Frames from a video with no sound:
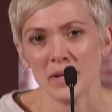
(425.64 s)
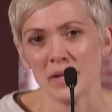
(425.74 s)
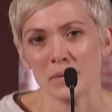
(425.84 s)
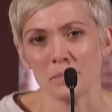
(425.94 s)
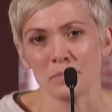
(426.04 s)

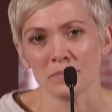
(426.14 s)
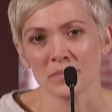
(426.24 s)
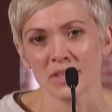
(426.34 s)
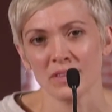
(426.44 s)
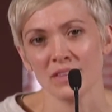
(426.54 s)
Um,
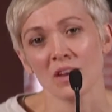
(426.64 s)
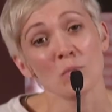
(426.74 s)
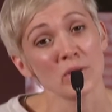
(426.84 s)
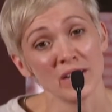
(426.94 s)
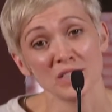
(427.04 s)
the
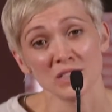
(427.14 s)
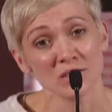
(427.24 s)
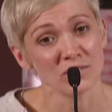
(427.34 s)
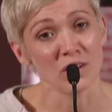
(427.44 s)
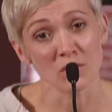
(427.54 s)
combination
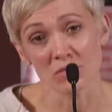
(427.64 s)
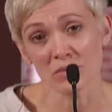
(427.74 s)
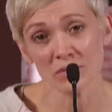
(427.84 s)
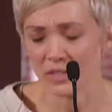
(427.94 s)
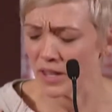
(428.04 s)
of, of
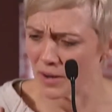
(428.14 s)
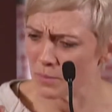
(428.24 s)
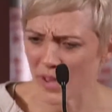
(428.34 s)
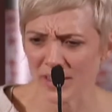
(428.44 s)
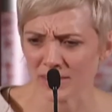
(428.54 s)
yeah,
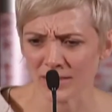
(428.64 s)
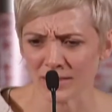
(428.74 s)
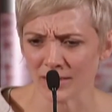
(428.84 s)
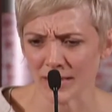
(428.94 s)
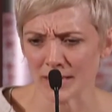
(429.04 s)

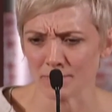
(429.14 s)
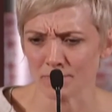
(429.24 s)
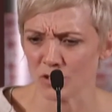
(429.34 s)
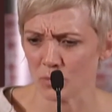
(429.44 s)
amazing um,